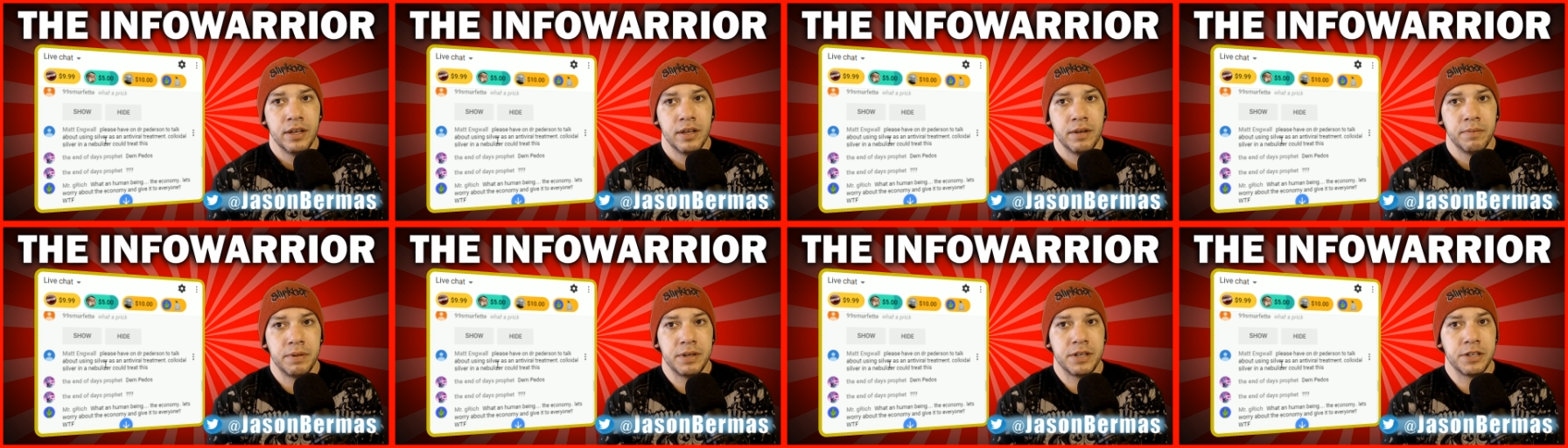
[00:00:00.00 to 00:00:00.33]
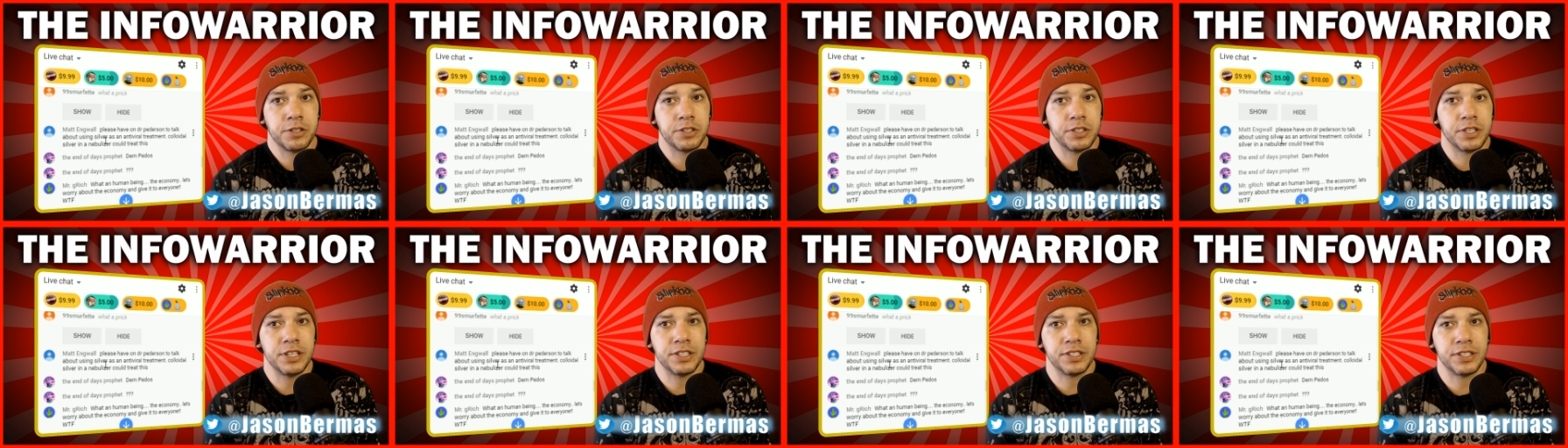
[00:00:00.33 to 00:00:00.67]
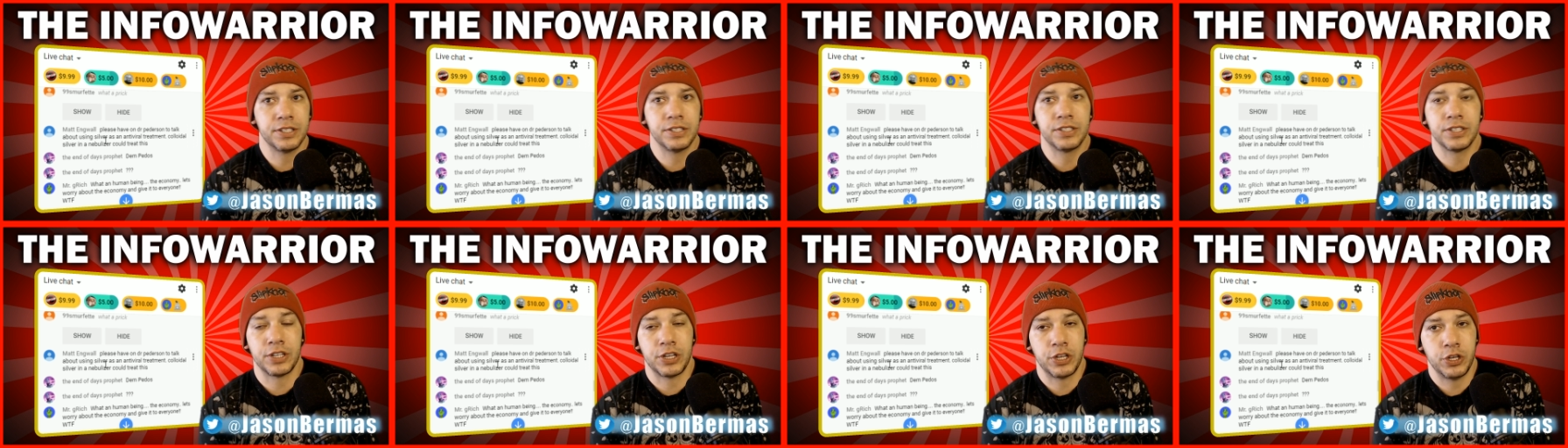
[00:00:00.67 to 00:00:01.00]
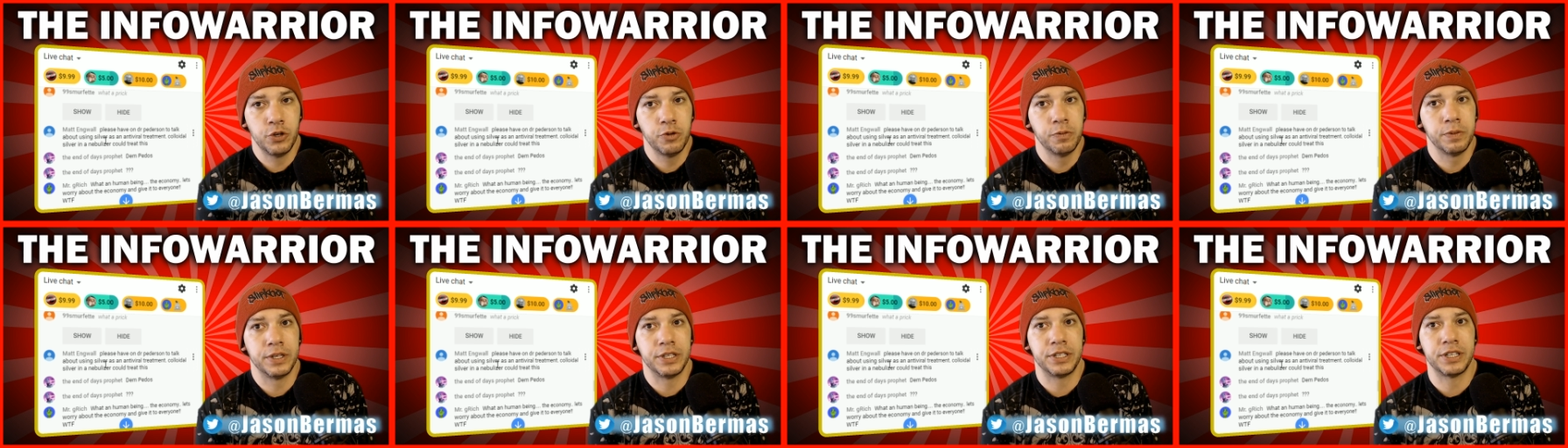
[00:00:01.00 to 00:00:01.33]
because this is a
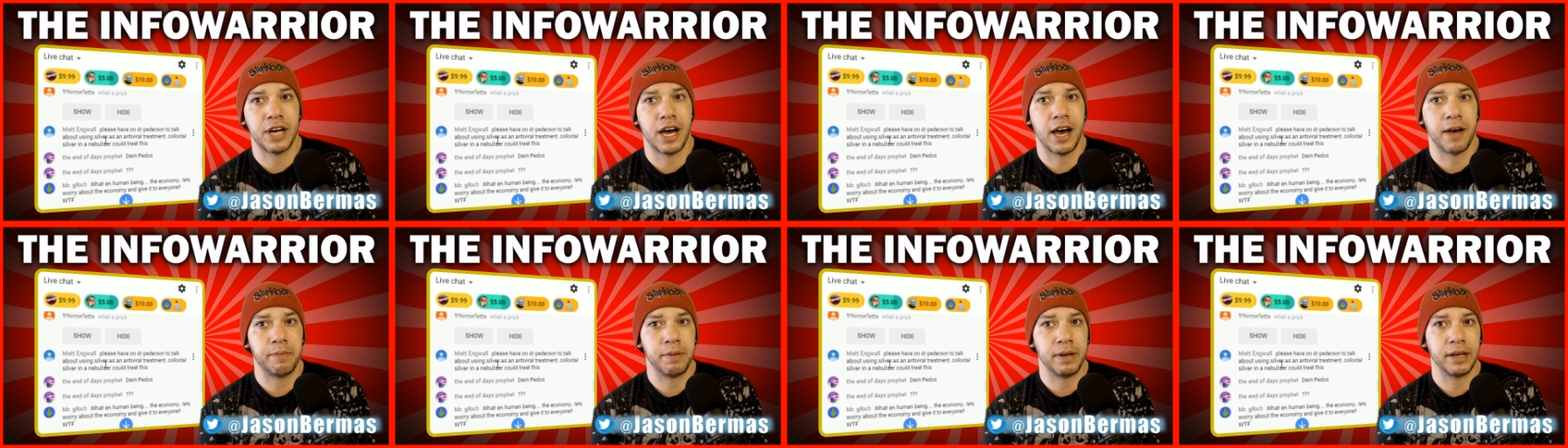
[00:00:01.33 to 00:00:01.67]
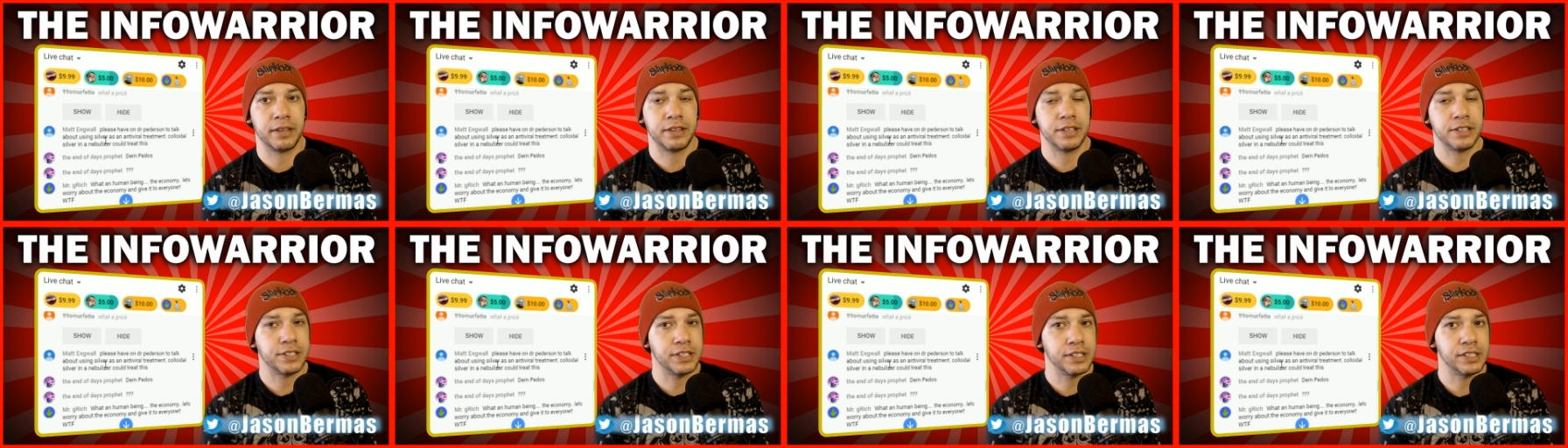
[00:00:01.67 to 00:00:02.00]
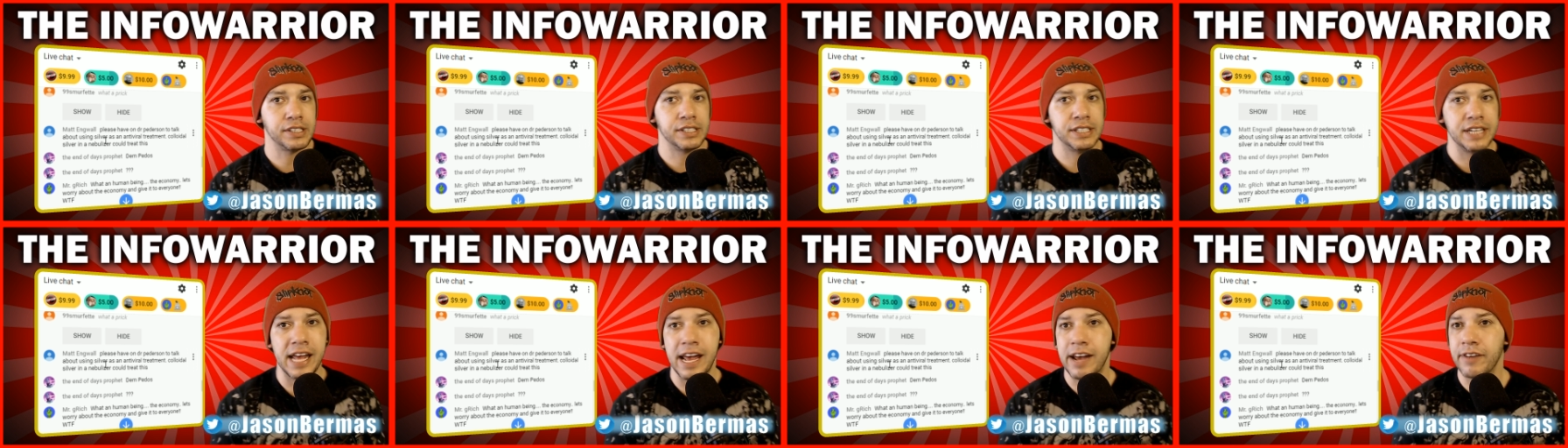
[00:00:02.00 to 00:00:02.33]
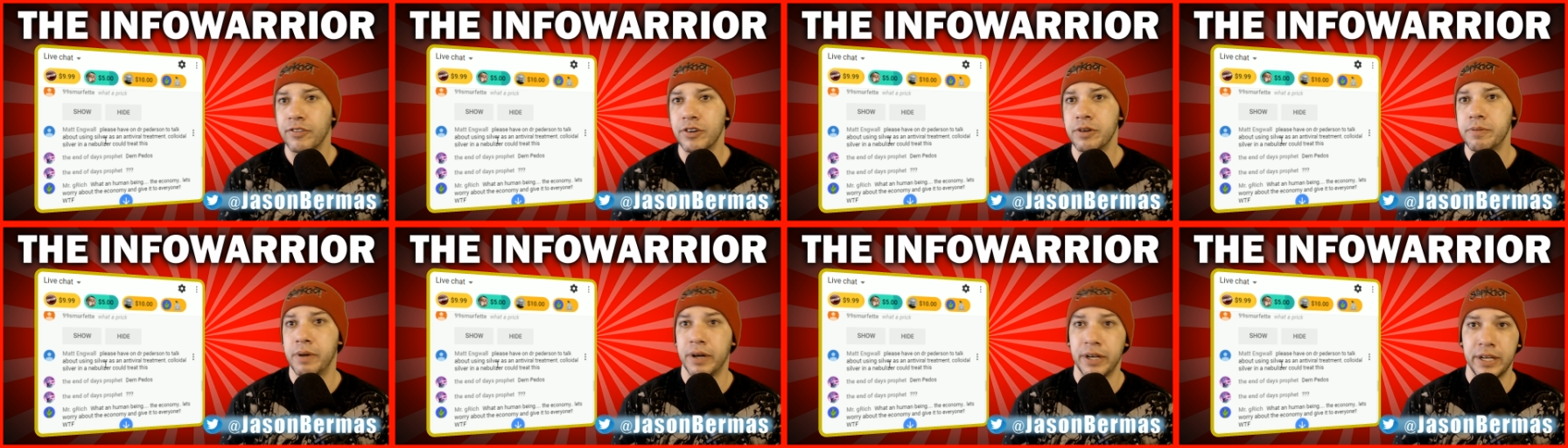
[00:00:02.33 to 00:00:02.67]
human topic. This is an
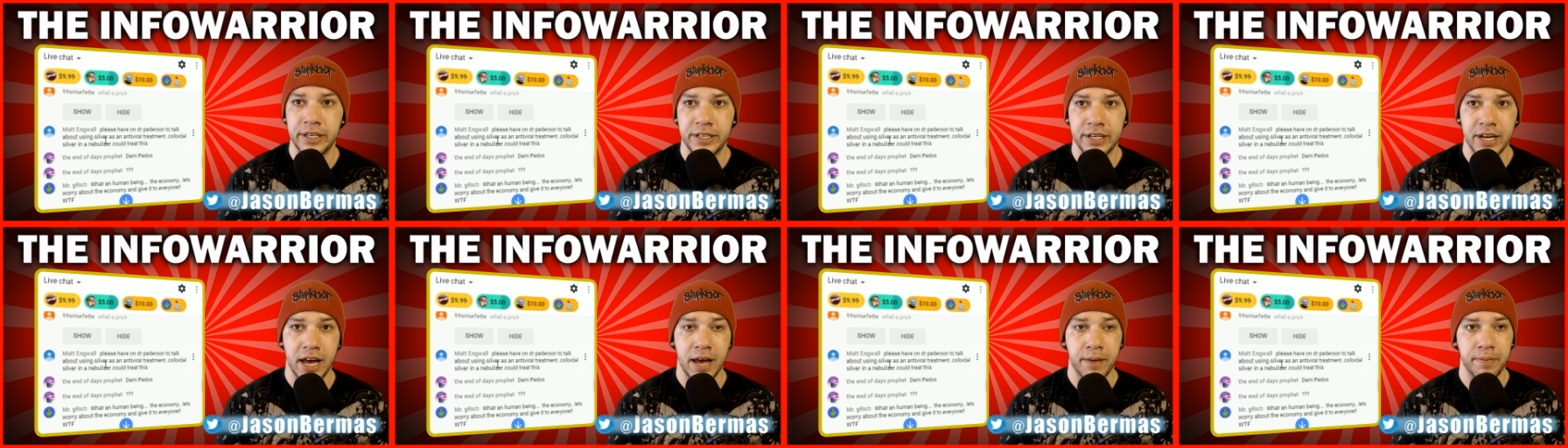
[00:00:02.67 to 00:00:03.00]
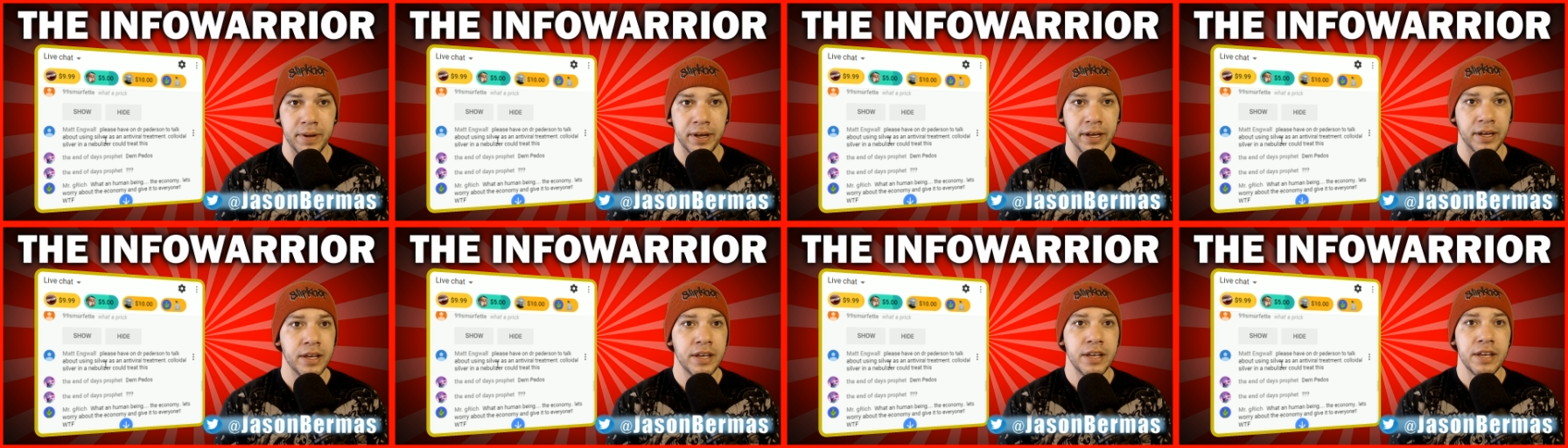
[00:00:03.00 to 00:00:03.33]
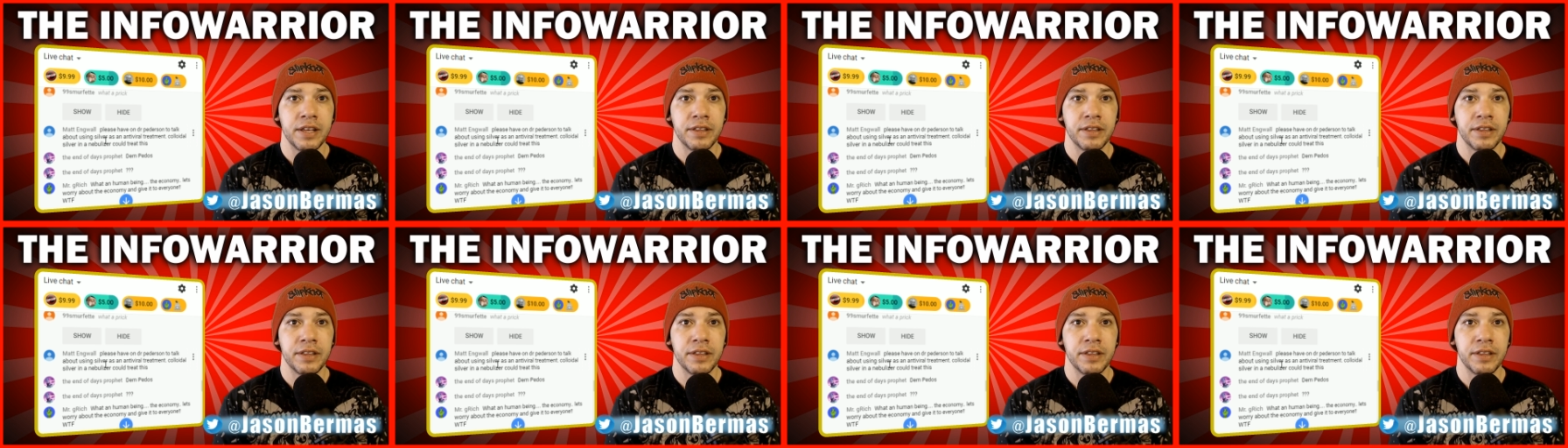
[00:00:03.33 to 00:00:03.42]
everybody topic.